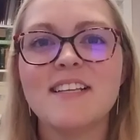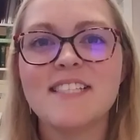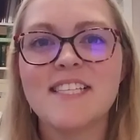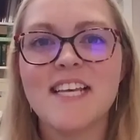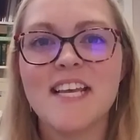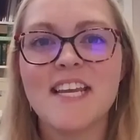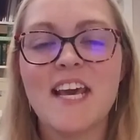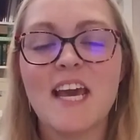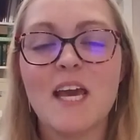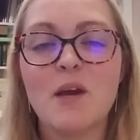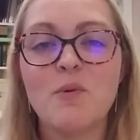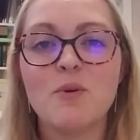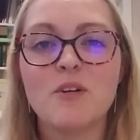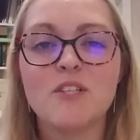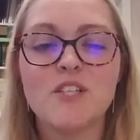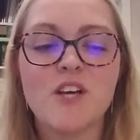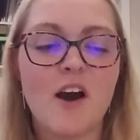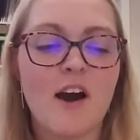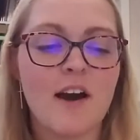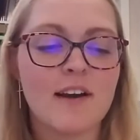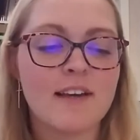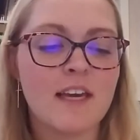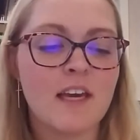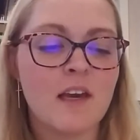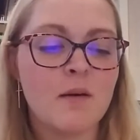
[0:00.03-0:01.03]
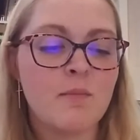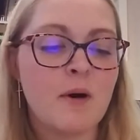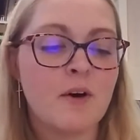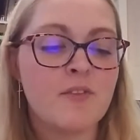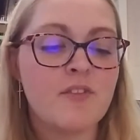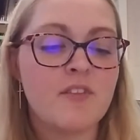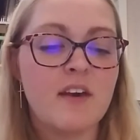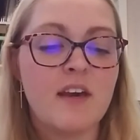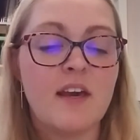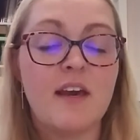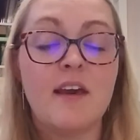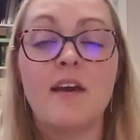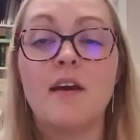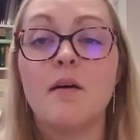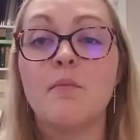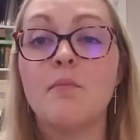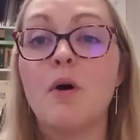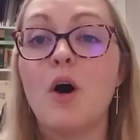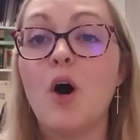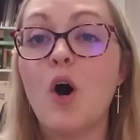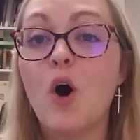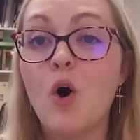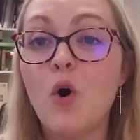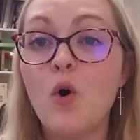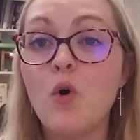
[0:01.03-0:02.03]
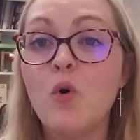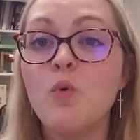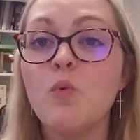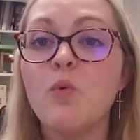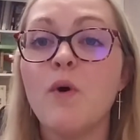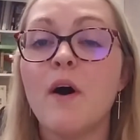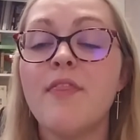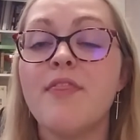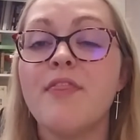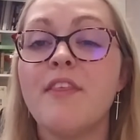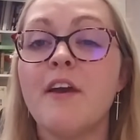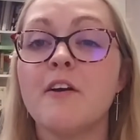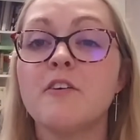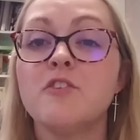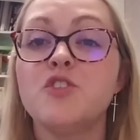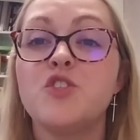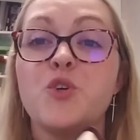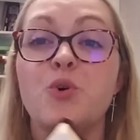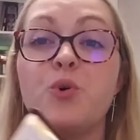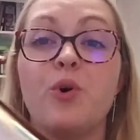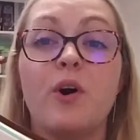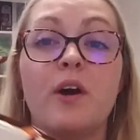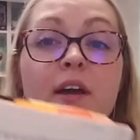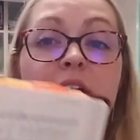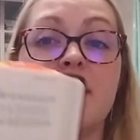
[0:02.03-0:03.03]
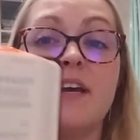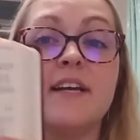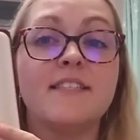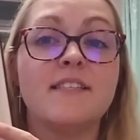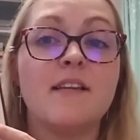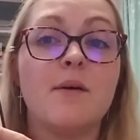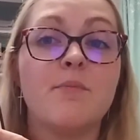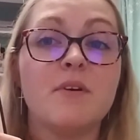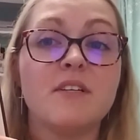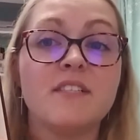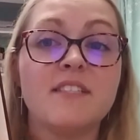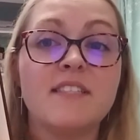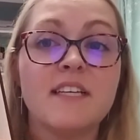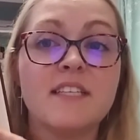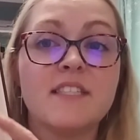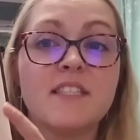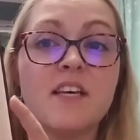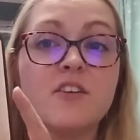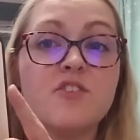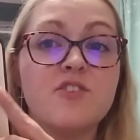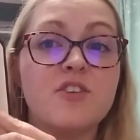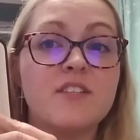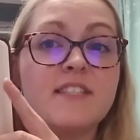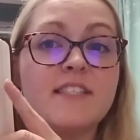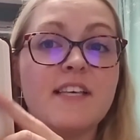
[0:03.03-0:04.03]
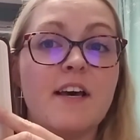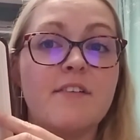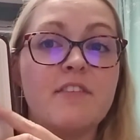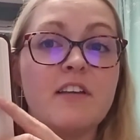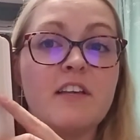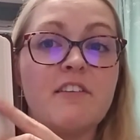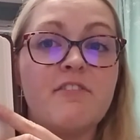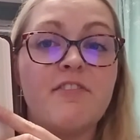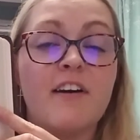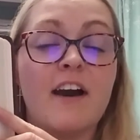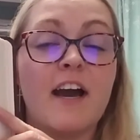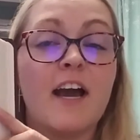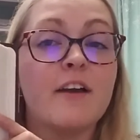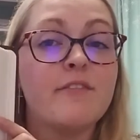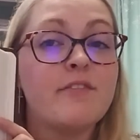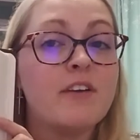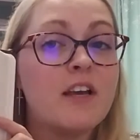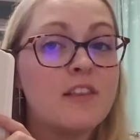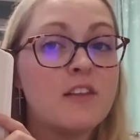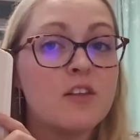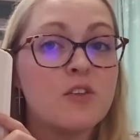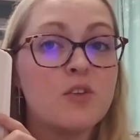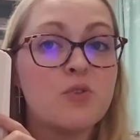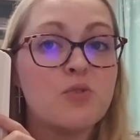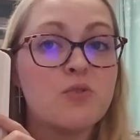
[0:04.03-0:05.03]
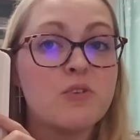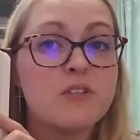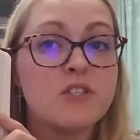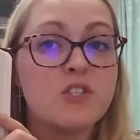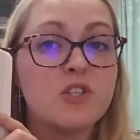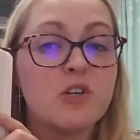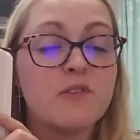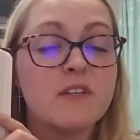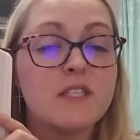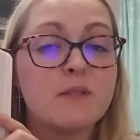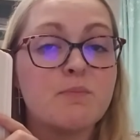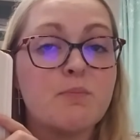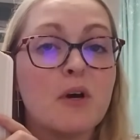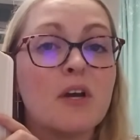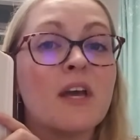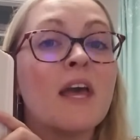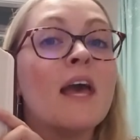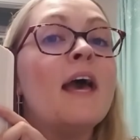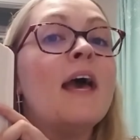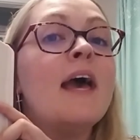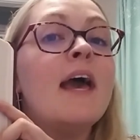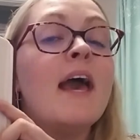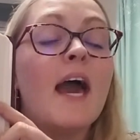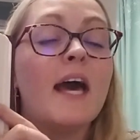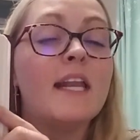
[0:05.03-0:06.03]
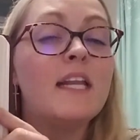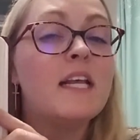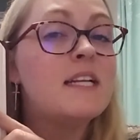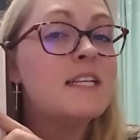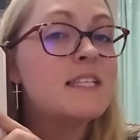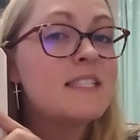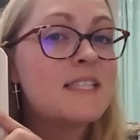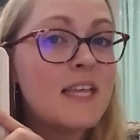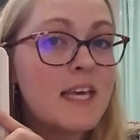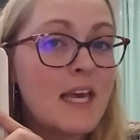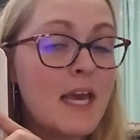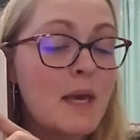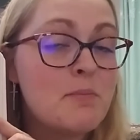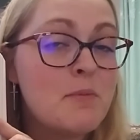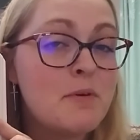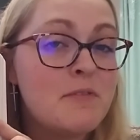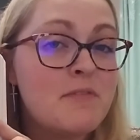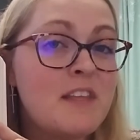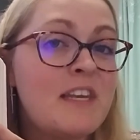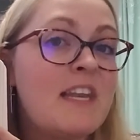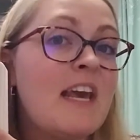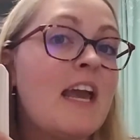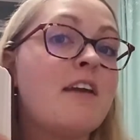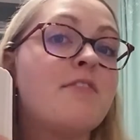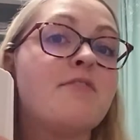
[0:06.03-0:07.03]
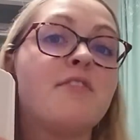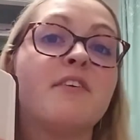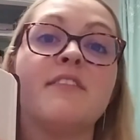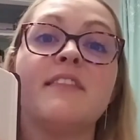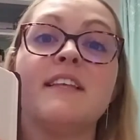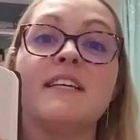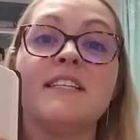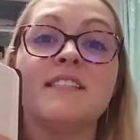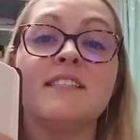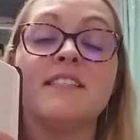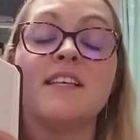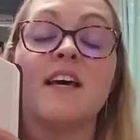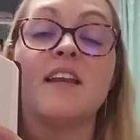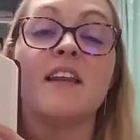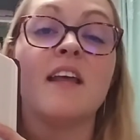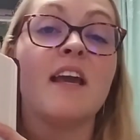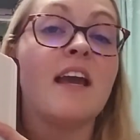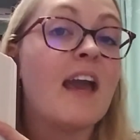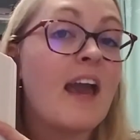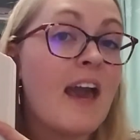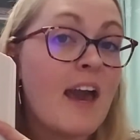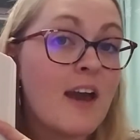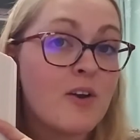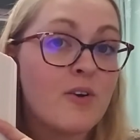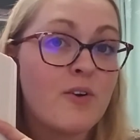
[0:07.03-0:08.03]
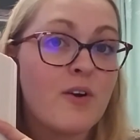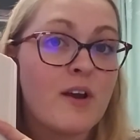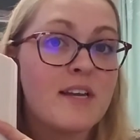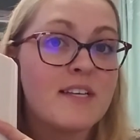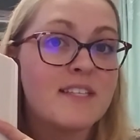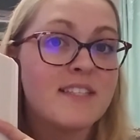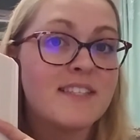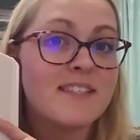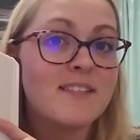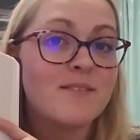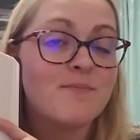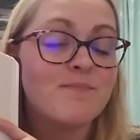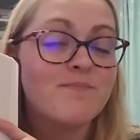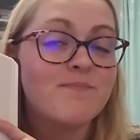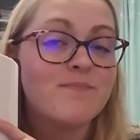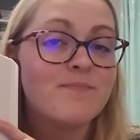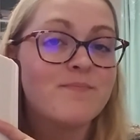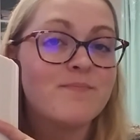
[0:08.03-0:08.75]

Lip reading: Today we're talking about the hymn, Oh What Their Joy. It's number 675 in the Lutheran Service Book, and it is the hymn of the day for this Sunday at Grace.